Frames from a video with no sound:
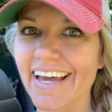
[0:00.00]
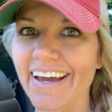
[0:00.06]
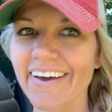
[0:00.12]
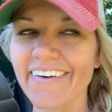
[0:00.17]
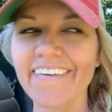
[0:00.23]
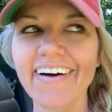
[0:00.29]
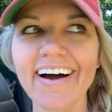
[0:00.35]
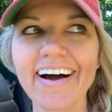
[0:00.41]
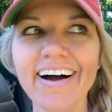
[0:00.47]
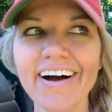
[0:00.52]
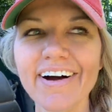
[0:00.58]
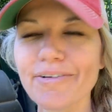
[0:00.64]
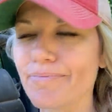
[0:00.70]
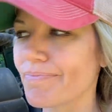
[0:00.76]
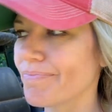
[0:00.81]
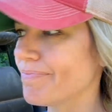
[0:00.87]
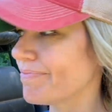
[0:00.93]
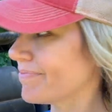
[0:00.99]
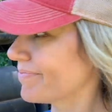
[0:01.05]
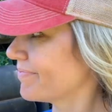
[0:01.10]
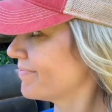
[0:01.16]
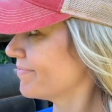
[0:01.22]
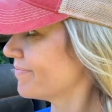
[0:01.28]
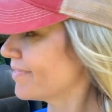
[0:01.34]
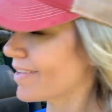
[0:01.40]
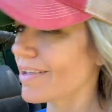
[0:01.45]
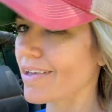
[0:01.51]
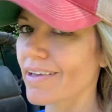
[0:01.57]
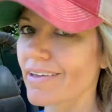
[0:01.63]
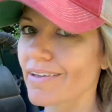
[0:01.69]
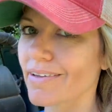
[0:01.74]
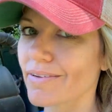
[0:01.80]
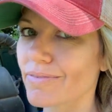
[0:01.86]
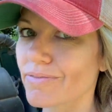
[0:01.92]
so, um,
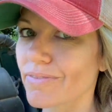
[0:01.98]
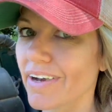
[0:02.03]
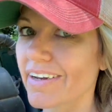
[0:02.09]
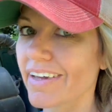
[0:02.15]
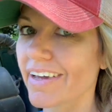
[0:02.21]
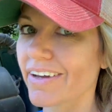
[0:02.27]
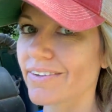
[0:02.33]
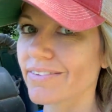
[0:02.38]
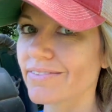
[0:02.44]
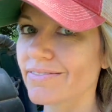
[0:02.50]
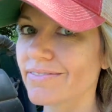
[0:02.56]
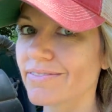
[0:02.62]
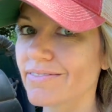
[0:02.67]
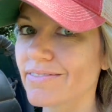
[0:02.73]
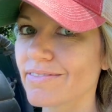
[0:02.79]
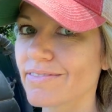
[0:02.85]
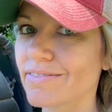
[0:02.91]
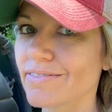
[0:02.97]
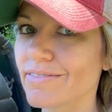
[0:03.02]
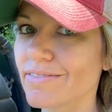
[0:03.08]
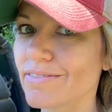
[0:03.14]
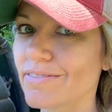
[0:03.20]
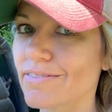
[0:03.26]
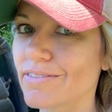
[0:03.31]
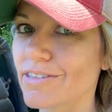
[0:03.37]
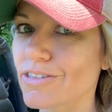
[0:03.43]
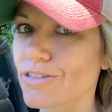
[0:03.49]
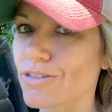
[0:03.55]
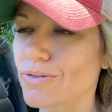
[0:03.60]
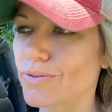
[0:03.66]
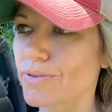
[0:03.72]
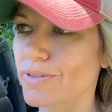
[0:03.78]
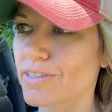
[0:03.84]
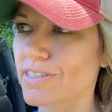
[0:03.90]
right now, the
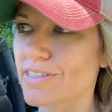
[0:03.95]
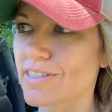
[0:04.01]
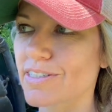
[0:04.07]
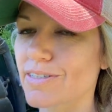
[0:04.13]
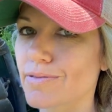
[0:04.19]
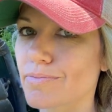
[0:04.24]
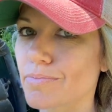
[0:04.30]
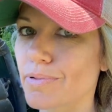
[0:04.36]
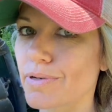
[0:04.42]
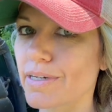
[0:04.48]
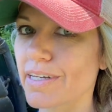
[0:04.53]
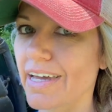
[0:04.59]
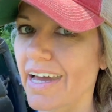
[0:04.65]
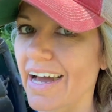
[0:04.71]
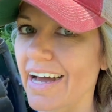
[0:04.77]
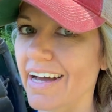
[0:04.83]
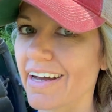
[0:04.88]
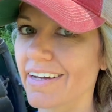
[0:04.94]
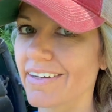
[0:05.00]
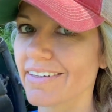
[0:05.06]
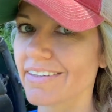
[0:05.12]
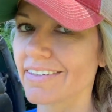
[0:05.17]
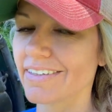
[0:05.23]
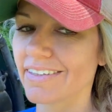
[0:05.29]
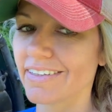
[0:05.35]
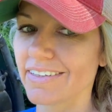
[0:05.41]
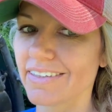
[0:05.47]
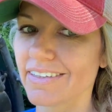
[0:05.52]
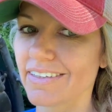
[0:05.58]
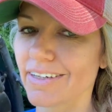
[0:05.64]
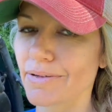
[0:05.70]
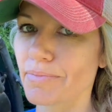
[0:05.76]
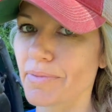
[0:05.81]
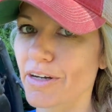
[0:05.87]
score is pretty high
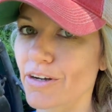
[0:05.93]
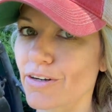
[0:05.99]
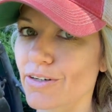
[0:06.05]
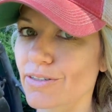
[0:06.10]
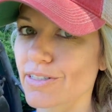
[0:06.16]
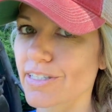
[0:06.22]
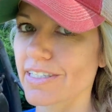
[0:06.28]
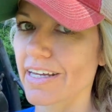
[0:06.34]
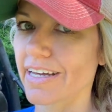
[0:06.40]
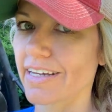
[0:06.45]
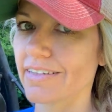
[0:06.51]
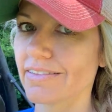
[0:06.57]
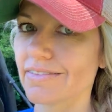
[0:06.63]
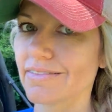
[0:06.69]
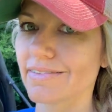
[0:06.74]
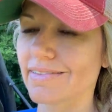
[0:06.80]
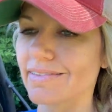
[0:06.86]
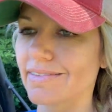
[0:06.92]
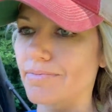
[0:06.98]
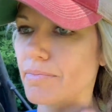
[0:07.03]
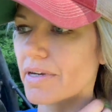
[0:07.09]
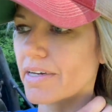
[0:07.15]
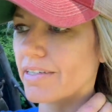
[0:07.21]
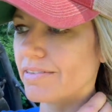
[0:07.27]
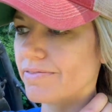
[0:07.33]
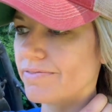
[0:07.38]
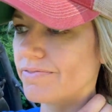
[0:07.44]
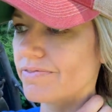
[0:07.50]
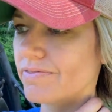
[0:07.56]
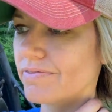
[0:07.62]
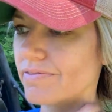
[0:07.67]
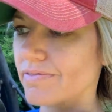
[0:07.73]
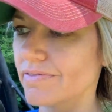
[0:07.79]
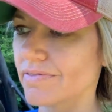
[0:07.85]
on my girl's side. But
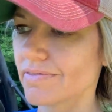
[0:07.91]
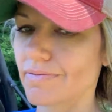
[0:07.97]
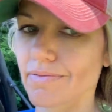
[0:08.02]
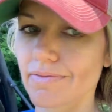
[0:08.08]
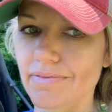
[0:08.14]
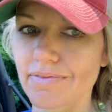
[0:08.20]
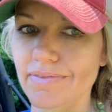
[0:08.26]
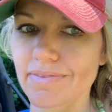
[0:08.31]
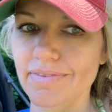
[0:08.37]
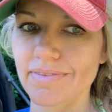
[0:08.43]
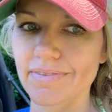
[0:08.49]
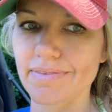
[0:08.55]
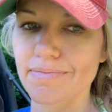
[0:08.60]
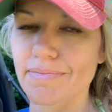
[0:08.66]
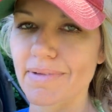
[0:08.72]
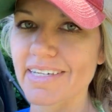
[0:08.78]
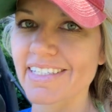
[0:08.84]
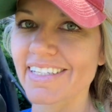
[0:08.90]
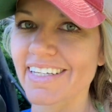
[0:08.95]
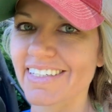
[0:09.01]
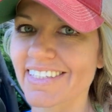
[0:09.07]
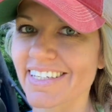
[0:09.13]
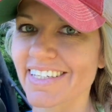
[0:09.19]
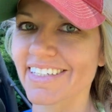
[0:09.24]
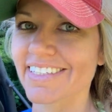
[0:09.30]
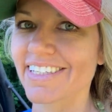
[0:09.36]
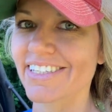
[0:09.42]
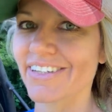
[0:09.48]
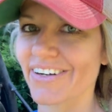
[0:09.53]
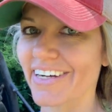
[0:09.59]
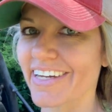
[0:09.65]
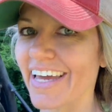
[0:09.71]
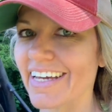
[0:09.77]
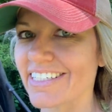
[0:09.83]
my son's going to
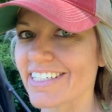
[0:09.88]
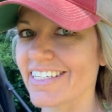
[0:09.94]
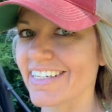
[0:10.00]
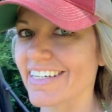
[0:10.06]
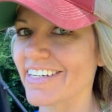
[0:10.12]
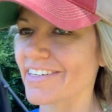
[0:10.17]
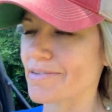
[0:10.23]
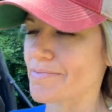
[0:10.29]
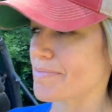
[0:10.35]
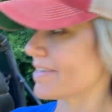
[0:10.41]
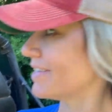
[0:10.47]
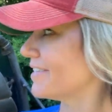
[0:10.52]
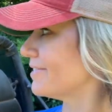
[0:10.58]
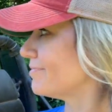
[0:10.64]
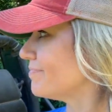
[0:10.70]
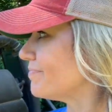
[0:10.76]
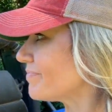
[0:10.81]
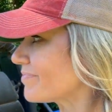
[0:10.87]
start catching here in a minute.